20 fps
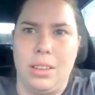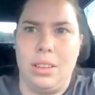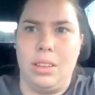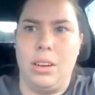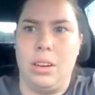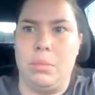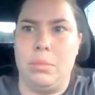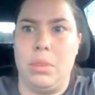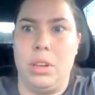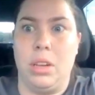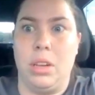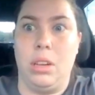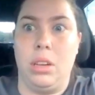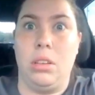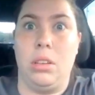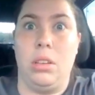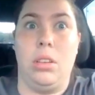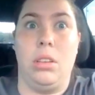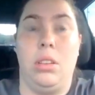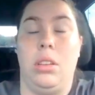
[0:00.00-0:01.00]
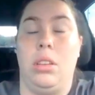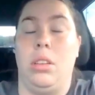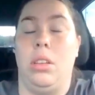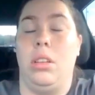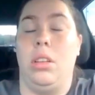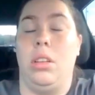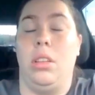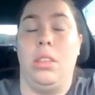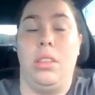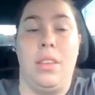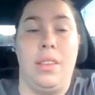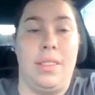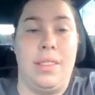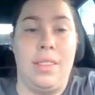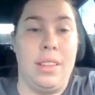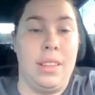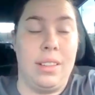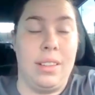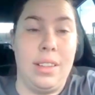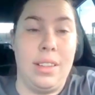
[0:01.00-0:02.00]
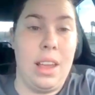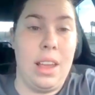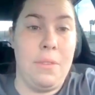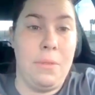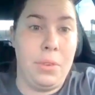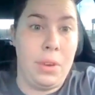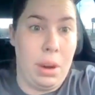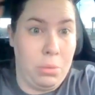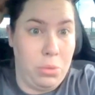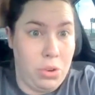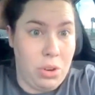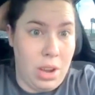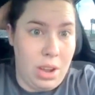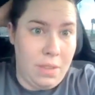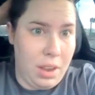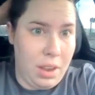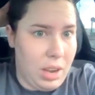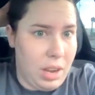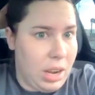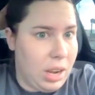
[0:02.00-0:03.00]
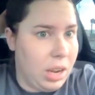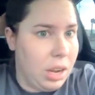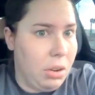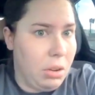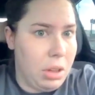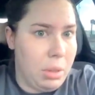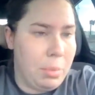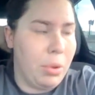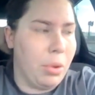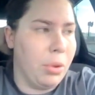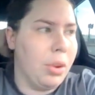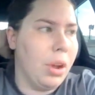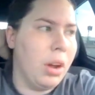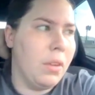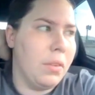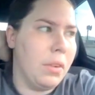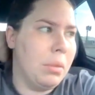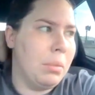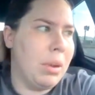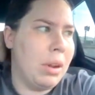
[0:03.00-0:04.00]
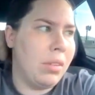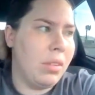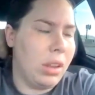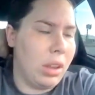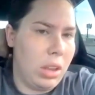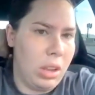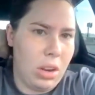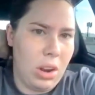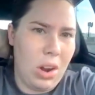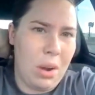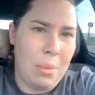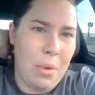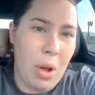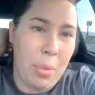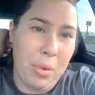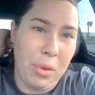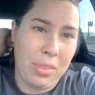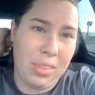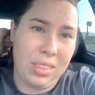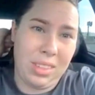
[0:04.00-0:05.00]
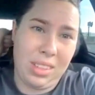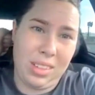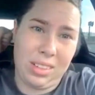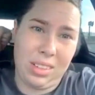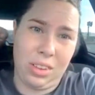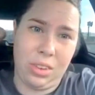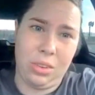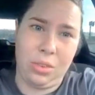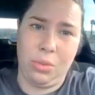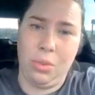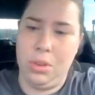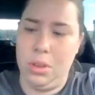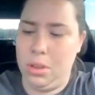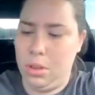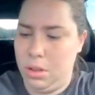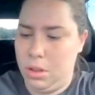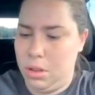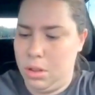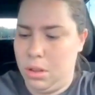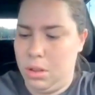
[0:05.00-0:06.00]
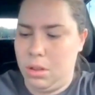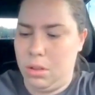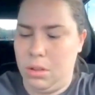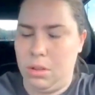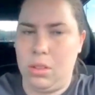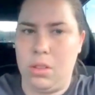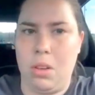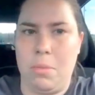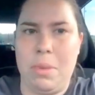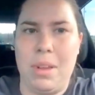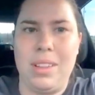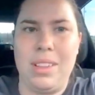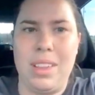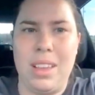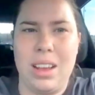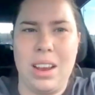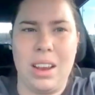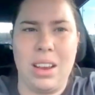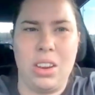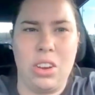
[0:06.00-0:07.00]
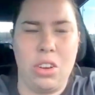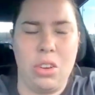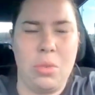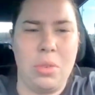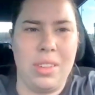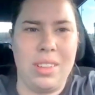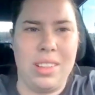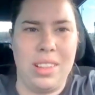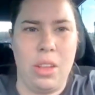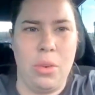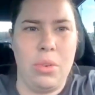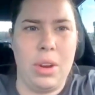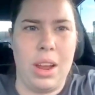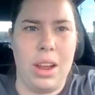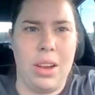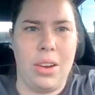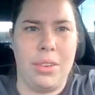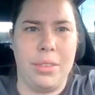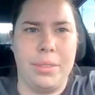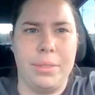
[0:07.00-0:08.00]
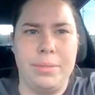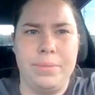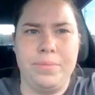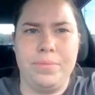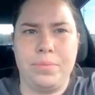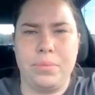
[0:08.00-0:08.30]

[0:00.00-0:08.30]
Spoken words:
And I'm like, this isn't safe when I'm driving. I nearly pulled over, but I was like, you know, I'm almost to the zoo. So the best thing I could do was slow down.